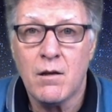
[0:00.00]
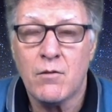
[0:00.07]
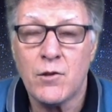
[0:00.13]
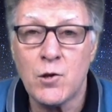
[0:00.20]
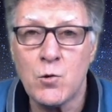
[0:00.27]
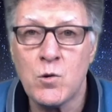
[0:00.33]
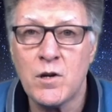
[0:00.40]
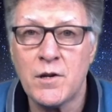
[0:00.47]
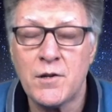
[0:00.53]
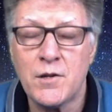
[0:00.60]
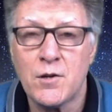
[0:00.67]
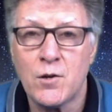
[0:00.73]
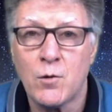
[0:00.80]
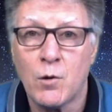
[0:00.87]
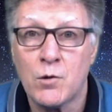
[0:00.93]
The Oogly
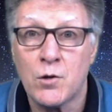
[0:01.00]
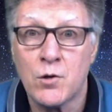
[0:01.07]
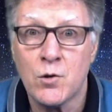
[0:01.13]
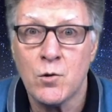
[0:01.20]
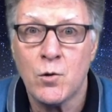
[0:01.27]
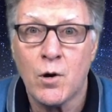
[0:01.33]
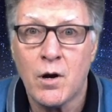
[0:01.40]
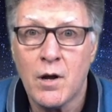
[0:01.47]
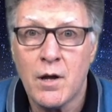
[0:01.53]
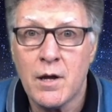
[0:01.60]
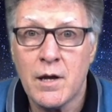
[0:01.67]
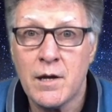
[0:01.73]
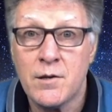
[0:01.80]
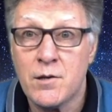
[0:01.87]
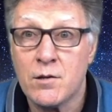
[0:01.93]
didn't know what to do.
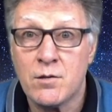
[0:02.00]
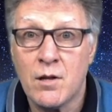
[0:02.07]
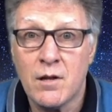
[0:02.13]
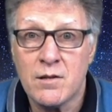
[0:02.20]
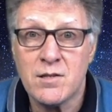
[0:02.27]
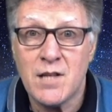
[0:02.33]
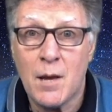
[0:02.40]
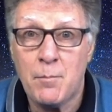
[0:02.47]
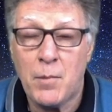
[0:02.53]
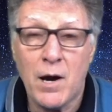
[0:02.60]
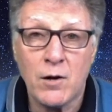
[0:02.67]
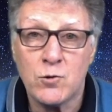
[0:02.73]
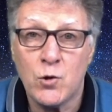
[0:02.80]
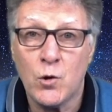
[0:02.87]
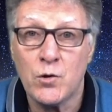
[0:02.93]
He just stepped
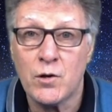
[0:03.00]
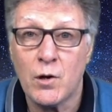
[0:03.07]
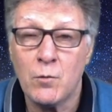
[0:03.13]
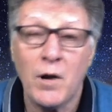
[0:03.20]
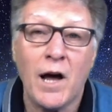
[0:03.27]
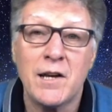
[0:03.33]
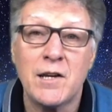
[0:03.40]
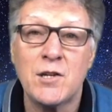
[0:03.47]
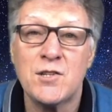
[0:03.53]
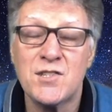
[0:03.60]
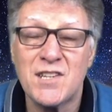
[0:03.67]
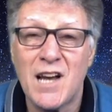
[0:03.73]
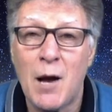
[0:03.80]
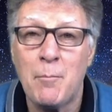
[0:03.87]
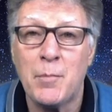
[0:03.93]
back, turned around, and he
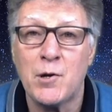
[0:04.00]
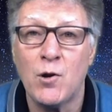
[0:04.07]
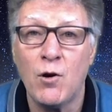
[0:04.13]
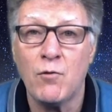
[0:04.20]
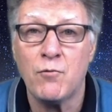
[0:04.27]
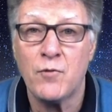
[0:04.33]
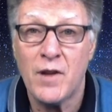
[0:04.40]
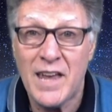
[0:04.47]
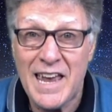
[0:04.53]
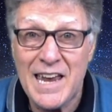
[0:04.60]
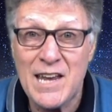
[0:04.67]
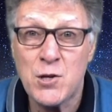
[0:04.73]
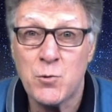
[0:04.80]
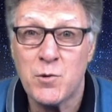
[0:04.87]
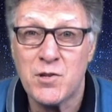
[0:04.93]
scampered off
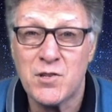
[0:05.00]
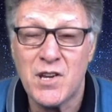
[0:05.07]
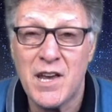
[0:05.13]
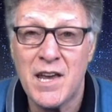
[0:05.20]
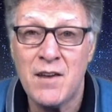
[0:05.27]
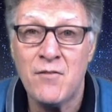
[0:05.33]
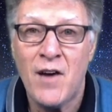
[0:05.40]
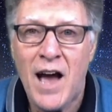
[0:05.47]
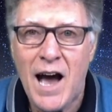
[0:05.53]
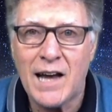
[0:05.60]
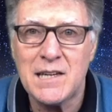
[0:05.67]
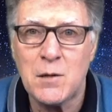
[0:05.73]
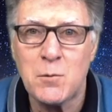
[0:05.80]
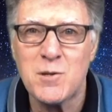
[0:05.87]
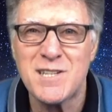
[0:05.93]
into his cave,
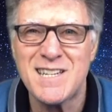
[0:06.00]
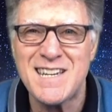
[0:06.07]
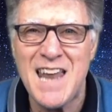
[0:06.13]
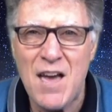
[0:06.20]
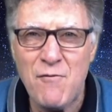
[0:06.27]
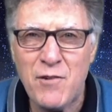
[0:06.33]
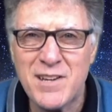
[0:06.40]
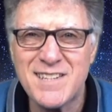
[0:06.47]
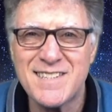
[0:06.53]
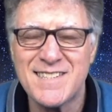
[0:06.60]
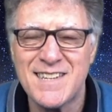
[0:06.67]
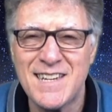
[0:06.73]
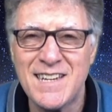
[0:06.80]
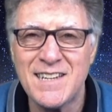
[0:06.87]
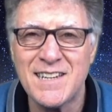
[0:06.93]
and he was never
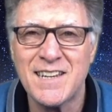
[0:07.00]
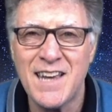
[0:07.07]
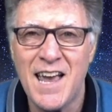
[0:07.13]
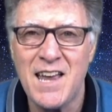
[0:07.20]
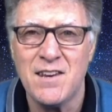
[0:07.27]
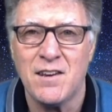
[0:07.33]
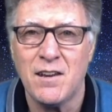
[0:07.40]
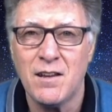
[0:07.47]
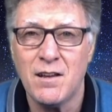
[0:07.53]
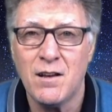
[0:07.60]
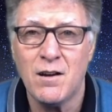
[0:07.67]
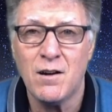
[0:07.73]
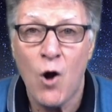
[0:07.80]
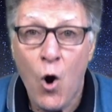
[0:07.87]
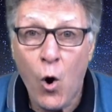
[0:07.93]
seen again.
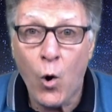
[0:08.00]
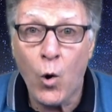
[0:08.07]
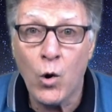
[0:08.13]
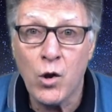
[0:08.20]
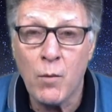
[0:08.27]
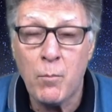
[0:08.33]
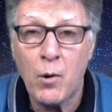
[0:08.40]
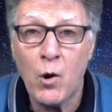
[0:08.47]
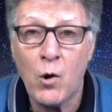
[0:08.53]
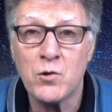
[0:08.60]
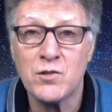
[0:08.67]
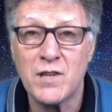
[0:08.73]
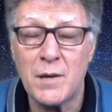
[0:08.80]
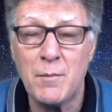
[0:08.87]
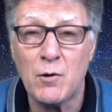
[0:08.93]
All the
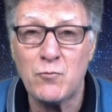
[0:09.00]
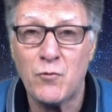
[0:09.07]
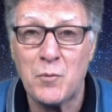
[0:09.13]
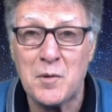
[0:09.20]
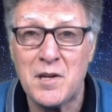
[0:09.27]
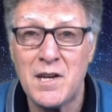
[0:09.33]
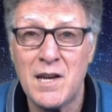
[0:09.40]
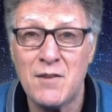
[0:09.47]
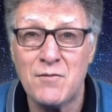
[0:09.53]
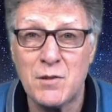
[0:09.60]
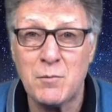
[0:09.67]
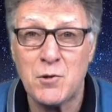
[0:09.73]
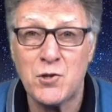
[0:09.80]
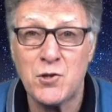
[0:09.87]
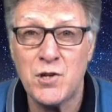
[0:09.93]
Plogs came out from the caves
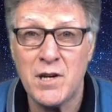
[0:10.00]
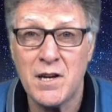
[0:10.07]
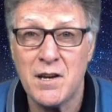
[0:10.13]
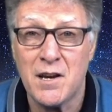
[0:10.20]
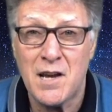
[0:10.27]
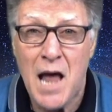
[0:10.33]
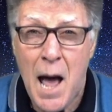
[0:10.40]
and were cheering,